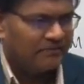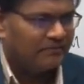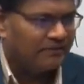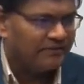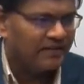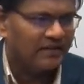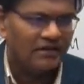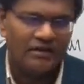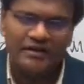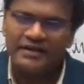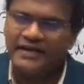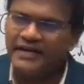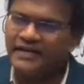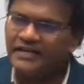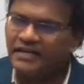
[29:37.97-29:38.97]
by
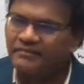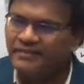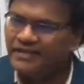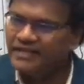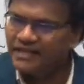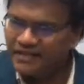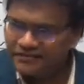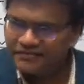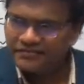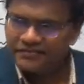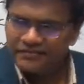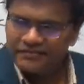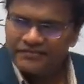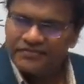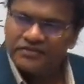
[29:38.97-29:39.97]
removing all the
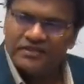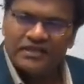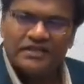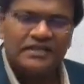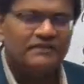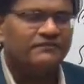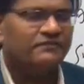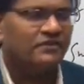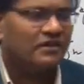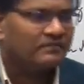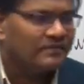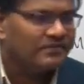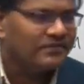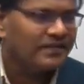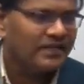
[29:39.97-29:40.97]
intermediaries, so that the
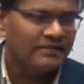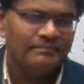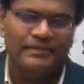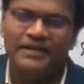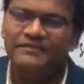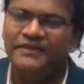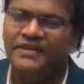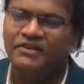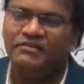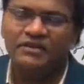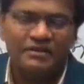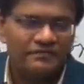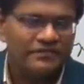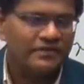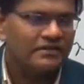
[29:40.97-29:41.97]
farmers can
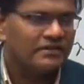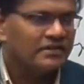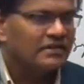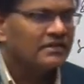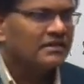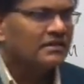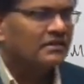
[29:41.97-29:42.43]
benefit out of